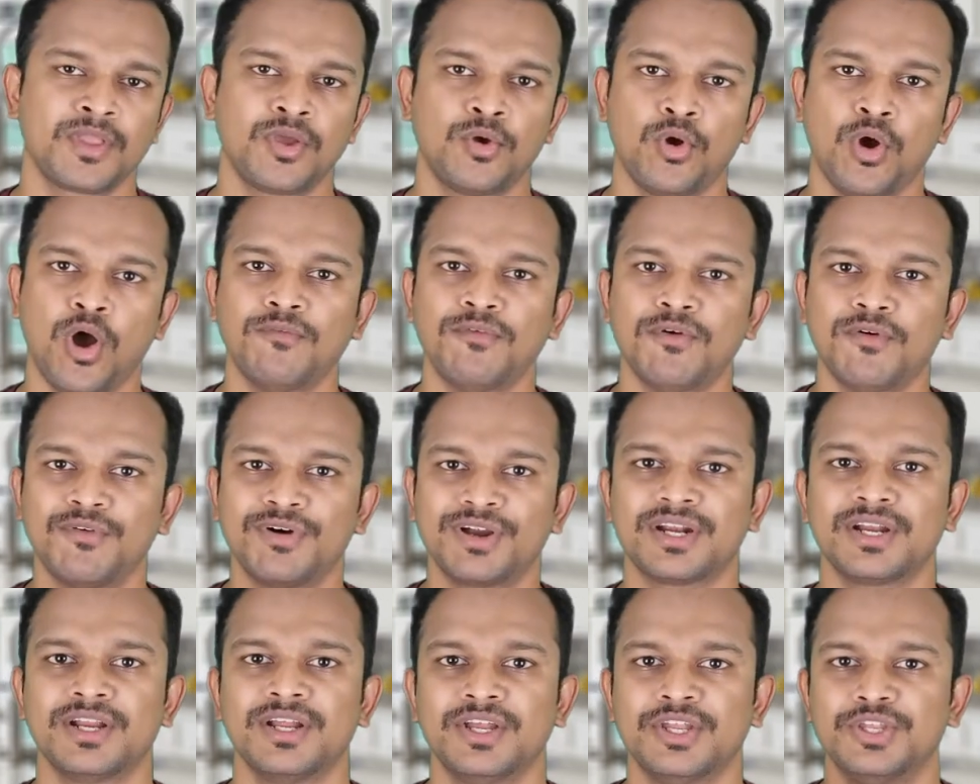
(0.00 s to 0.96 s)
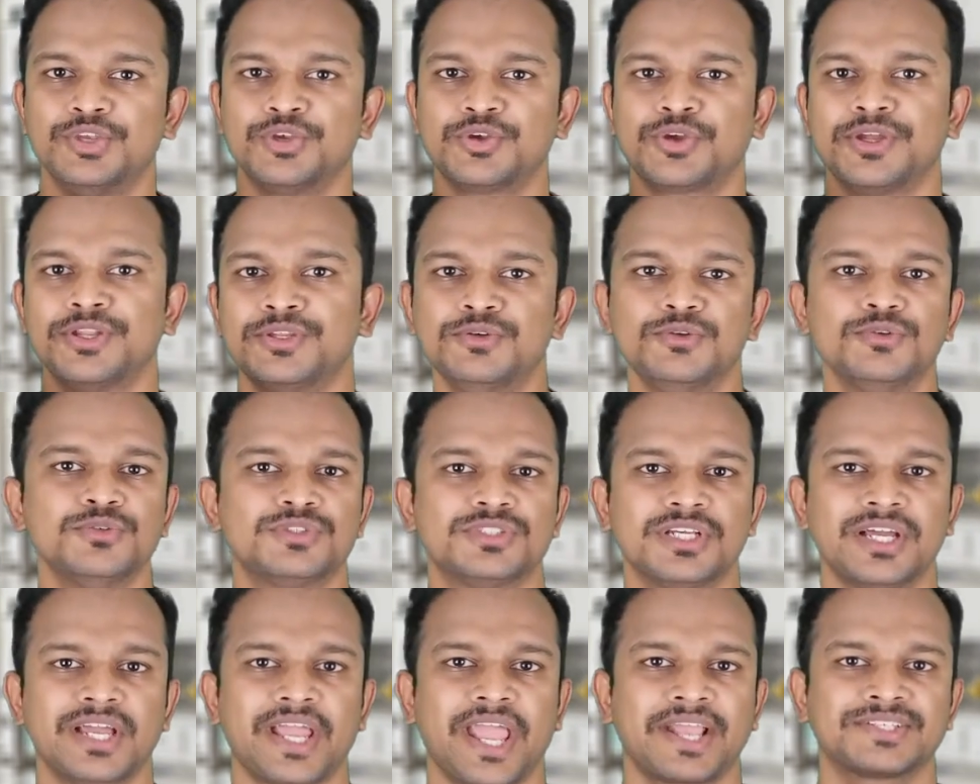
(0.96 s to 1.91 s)
However, you can use
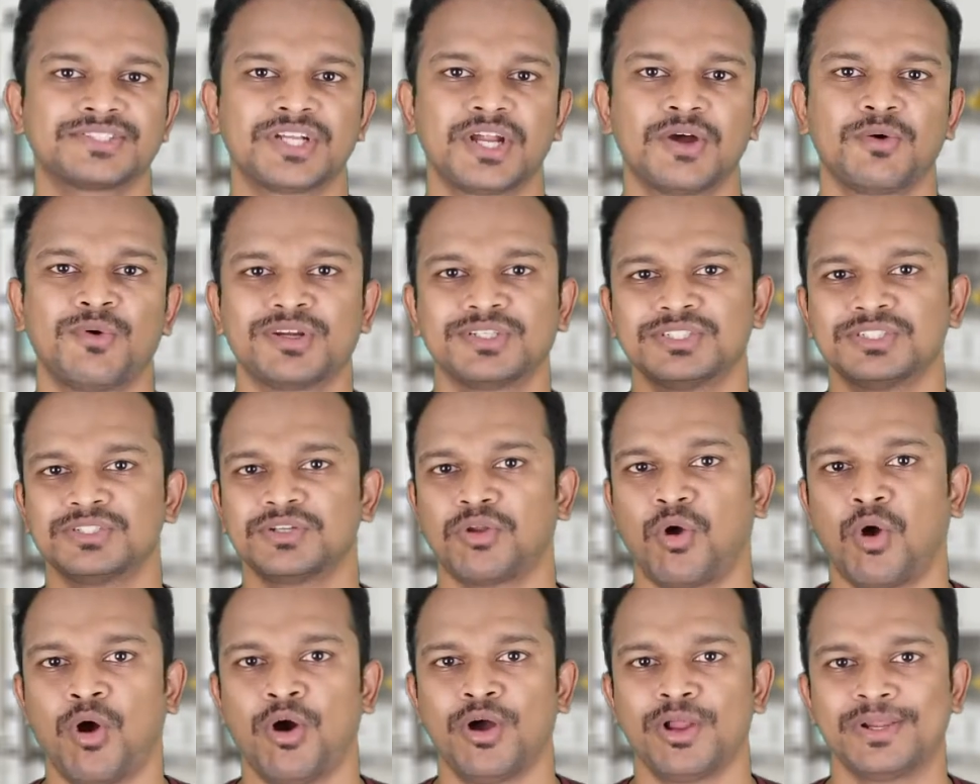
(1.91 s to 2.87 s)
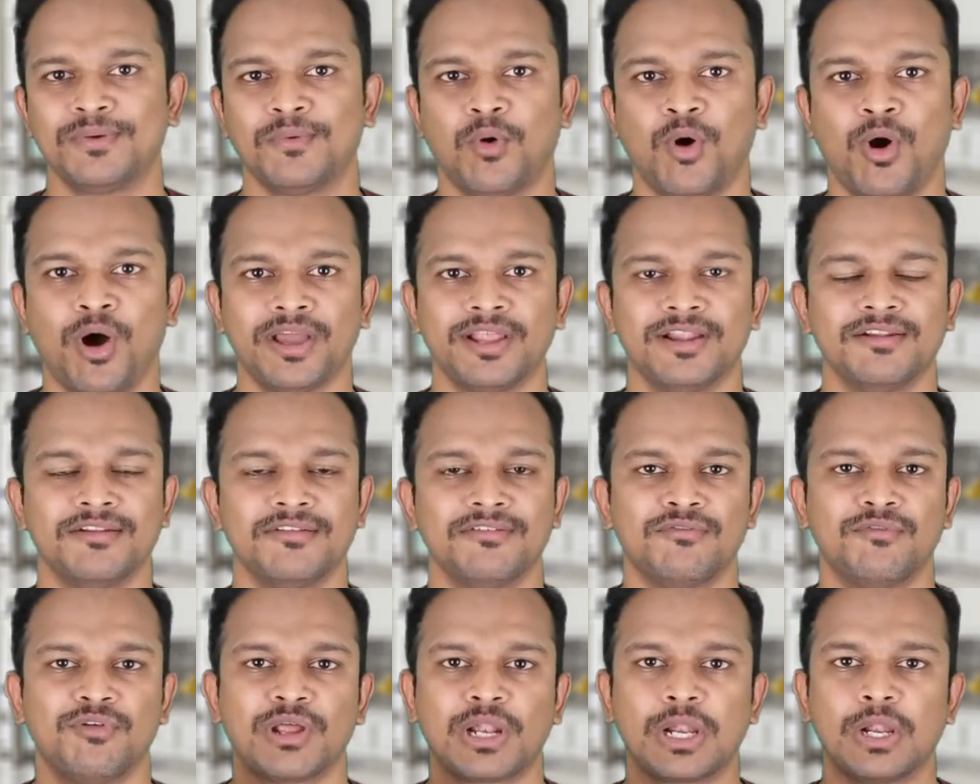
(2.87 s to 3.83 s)
the extra virgin olive oil
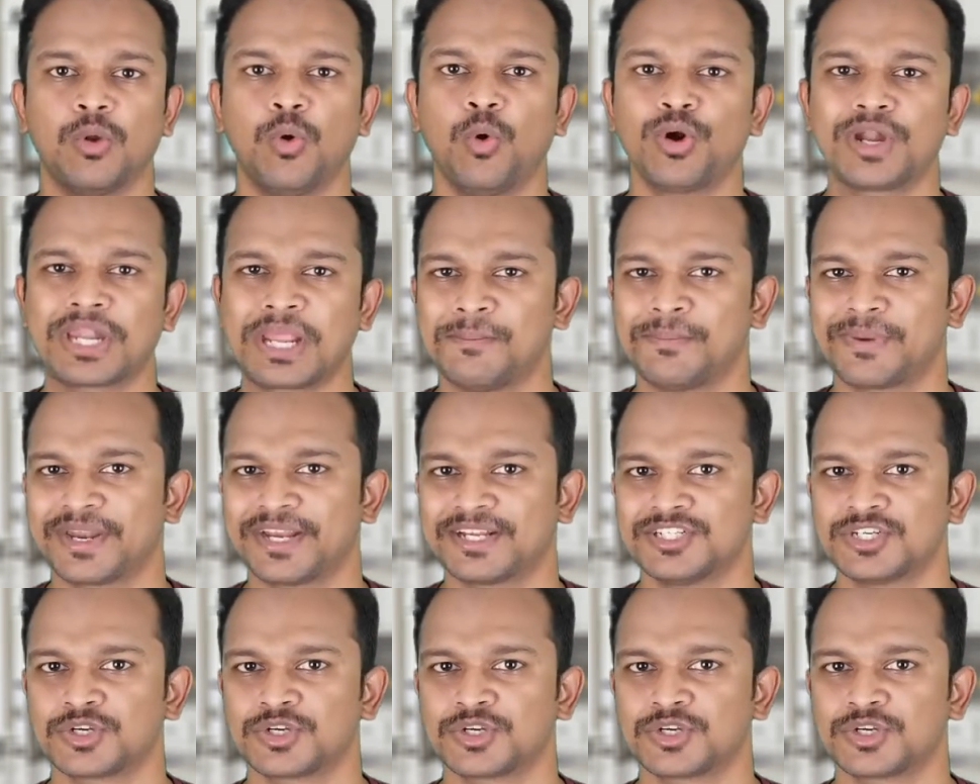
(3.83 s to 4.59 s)
for low temperature